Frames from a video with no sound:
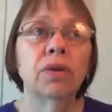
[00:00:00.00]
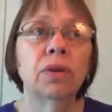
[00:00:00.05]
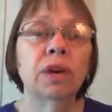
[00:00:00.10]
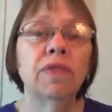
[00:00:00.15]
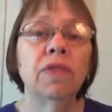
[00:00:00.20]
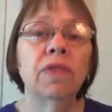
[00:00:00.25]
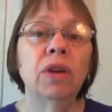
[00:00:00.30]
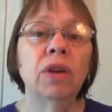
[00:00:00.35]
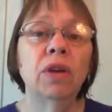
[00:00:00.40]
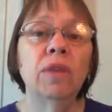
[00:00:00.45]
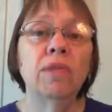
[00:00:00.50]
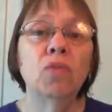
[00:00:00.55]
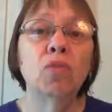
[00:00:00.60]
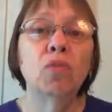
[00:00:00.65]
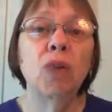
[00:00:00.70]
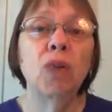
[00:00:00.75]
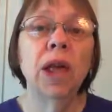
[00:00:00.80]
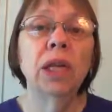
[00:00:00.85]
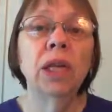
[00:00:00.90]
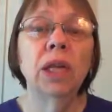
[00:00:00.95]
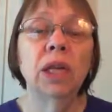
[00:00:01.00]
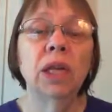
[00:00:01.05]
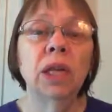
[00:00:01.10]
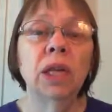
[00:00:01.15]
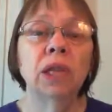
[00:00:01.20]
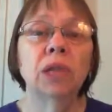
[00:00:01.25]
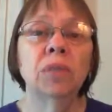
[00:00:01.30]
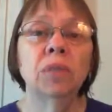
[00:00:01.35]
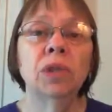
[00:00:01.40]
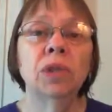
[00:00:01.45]
if they don't even recognize
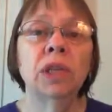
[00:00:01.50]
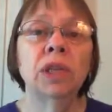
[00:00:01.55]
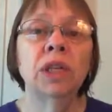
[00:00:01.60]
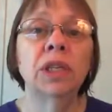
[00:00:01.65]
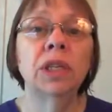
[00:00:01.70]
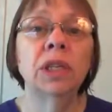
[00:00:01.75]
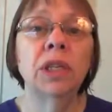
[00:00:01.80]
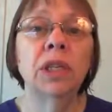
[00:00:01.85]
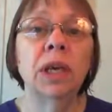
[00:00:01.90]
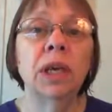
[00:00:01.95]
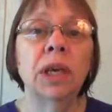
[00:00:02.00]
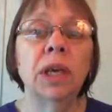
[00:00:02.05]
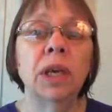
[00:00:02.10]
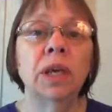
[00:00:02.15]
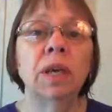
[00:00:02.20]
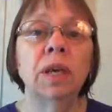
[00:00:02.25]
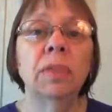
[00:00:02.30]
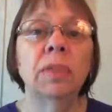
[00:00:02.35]
him when they see him,